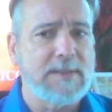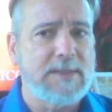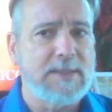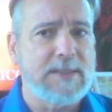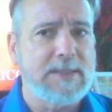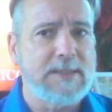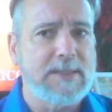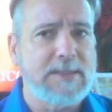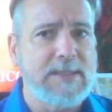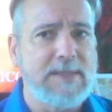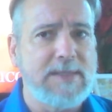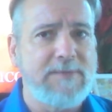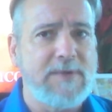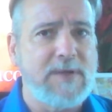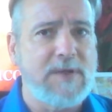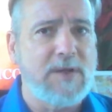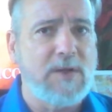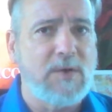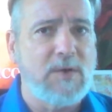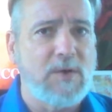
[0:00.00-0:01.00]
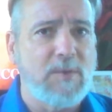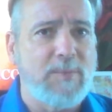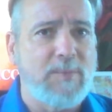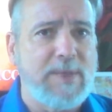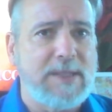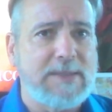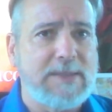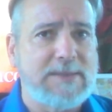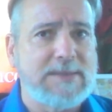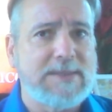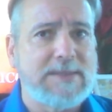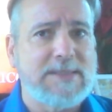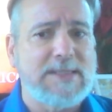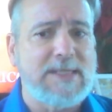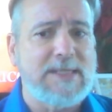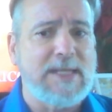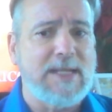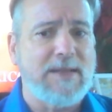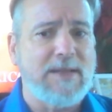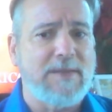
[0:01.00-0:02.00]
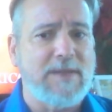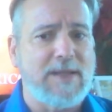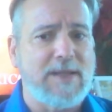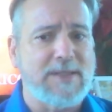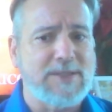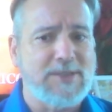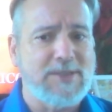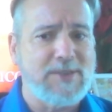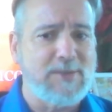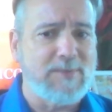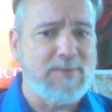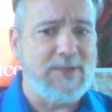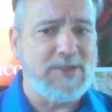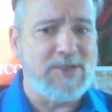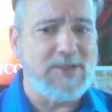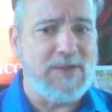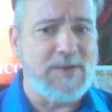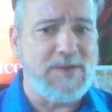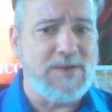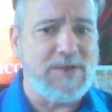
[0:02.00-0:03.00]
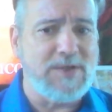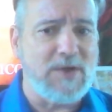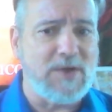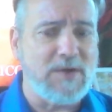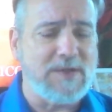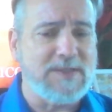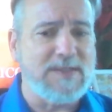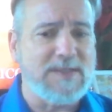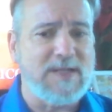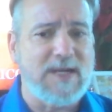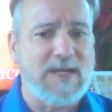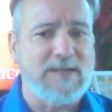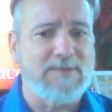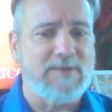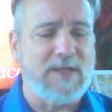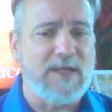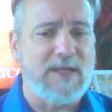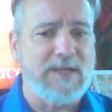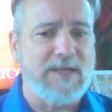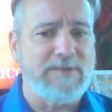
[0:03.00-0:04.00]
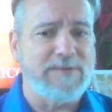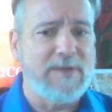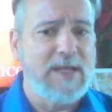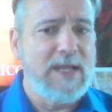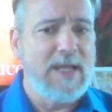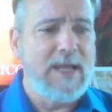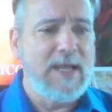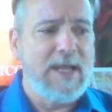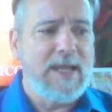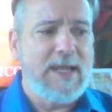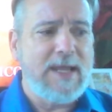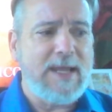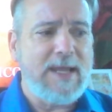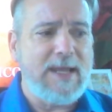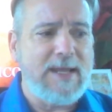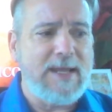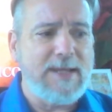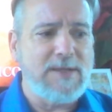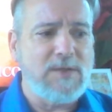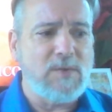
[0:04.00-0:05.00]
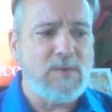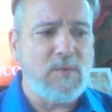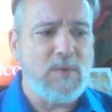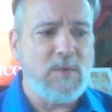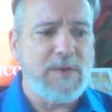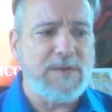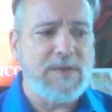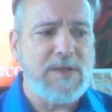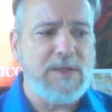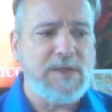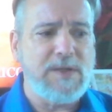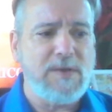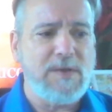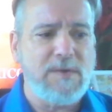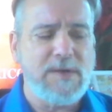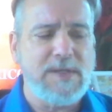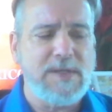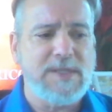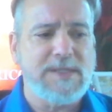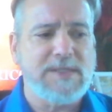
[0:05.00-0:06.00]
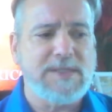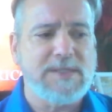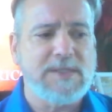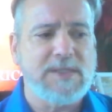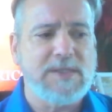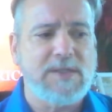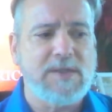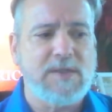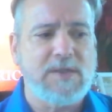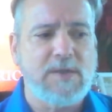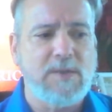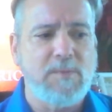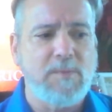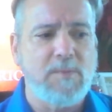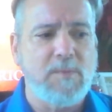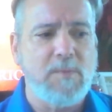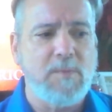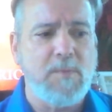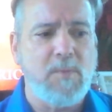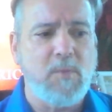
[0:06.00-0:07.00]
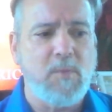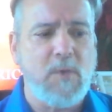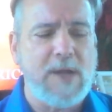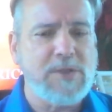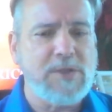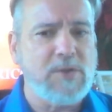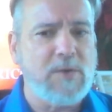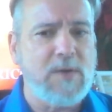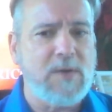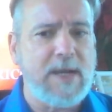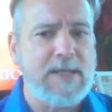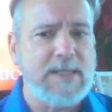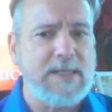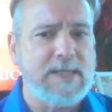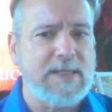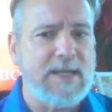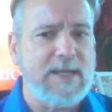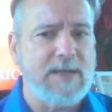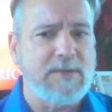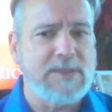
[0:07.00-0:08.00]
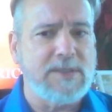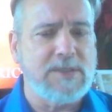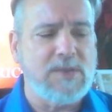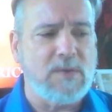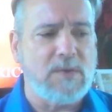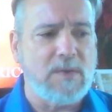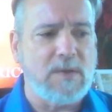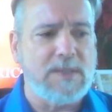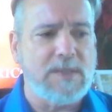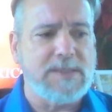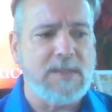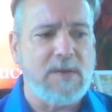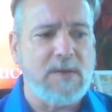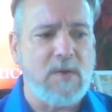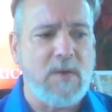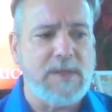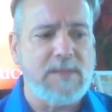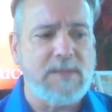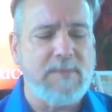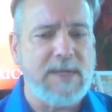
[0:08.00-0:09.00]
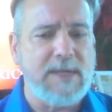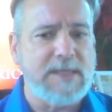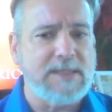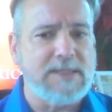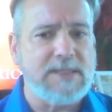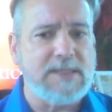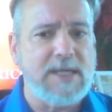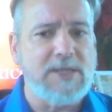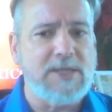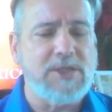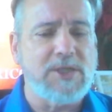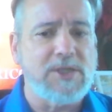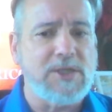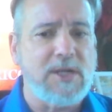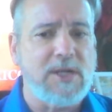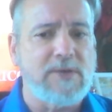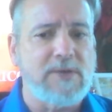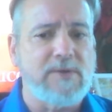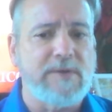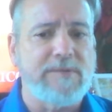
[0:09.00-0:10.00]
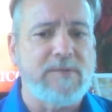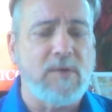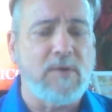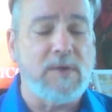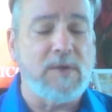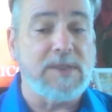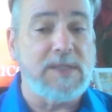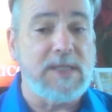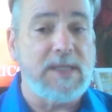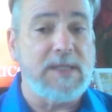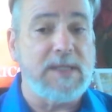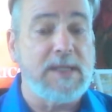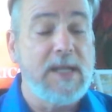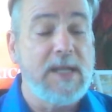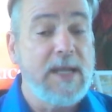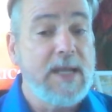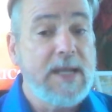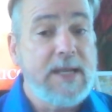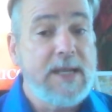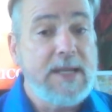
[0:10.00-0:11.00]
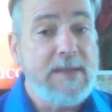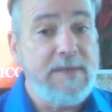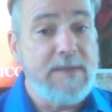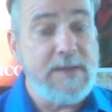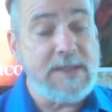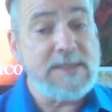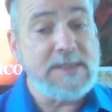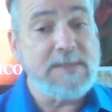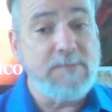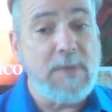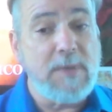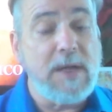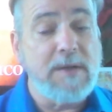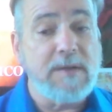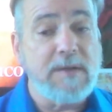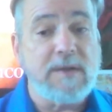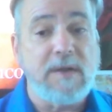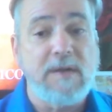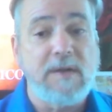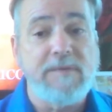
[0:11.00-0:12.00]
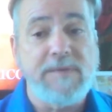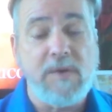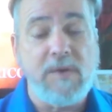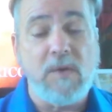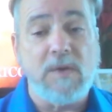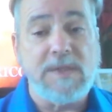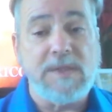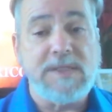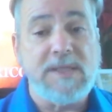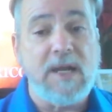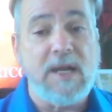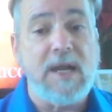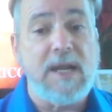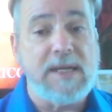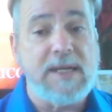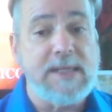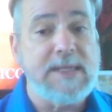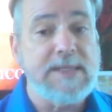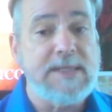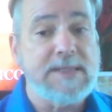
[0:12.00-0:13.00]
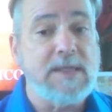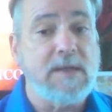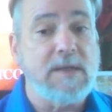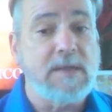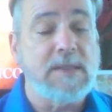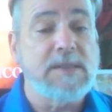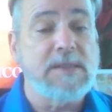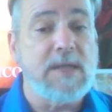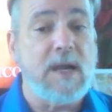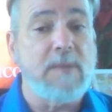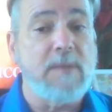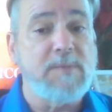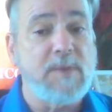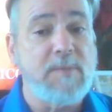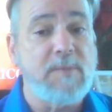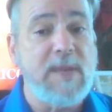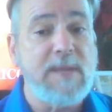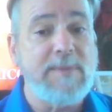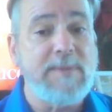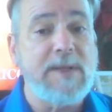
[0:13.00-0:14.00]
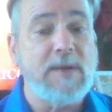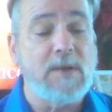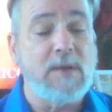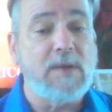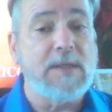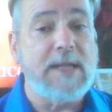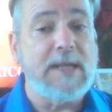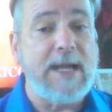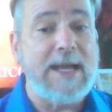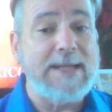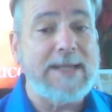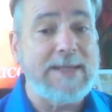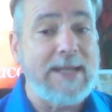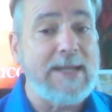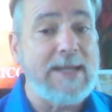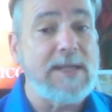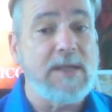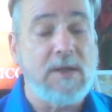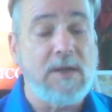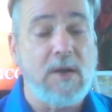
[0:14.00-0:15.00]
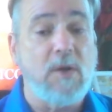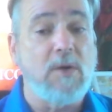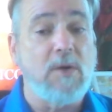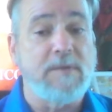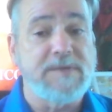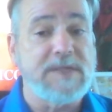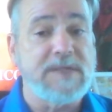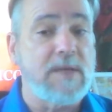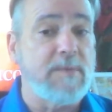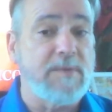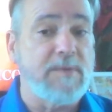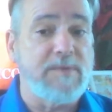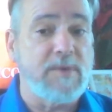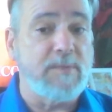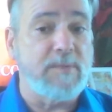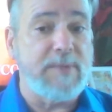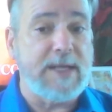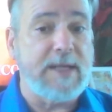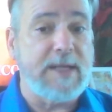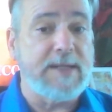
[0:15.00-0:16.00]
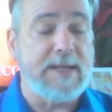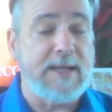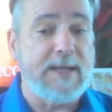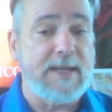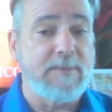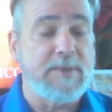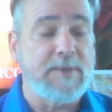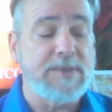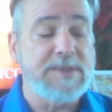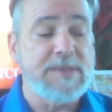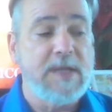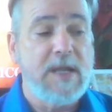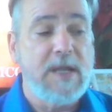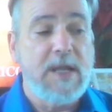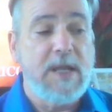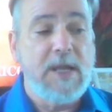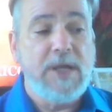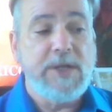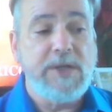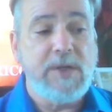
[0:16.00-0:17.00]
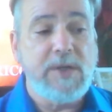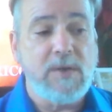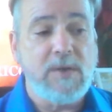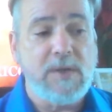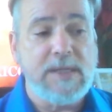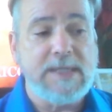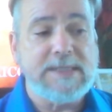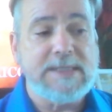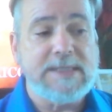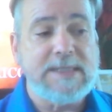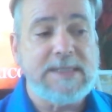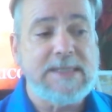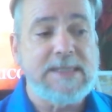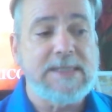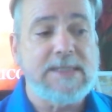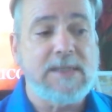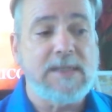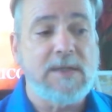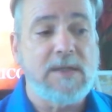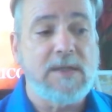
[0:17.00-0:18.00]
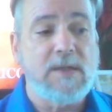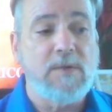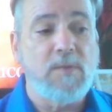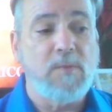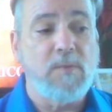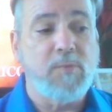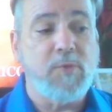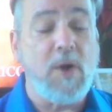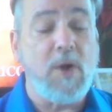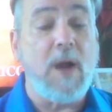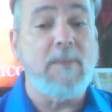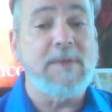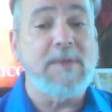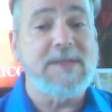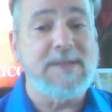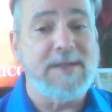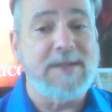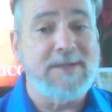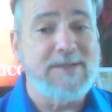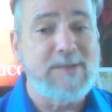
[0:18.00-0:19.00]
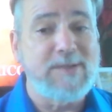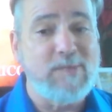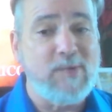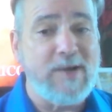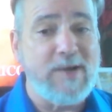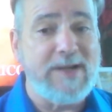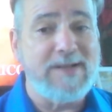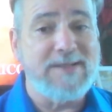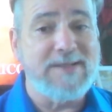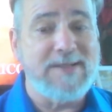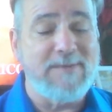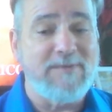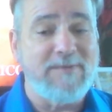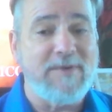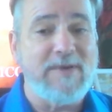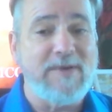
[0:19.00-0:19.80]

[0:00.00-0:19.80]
even a little bit seeing things too much on the dark side of life. And with the Uranus retrograding now in Taurus and going to make a station January 14, this month of your sign is a good time to maybe look at letting go of some of your bad habits. Uranus is promising to bring some very